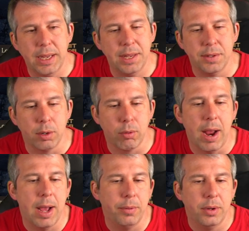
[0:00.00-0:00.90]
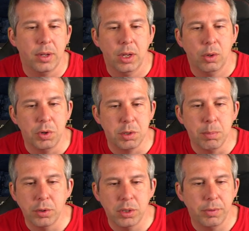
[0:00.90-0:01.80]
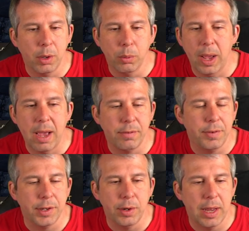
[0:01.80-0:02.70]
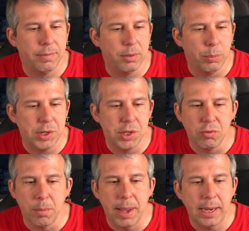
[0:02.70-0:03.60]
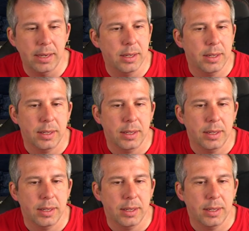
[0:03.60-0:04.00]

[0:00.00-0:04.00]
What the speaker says: Here's the crown, which most of you will have if you don't have the Witches Remain.